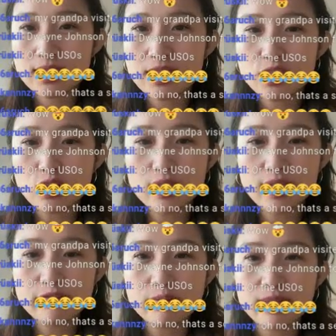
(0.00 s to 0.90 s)
is installing
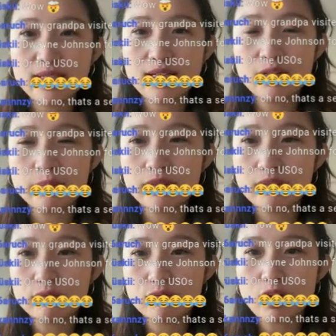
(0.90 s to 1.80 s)
it from a GitHub
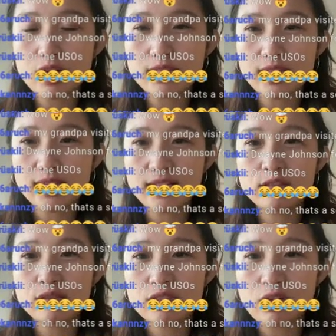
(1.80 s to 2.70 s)
raw content.
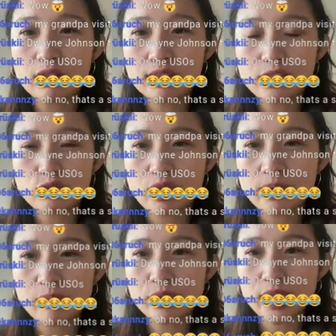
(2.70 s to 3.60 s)
It's installing the script
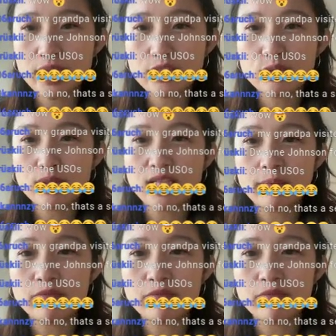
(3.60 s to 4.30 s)
and putting it into a temp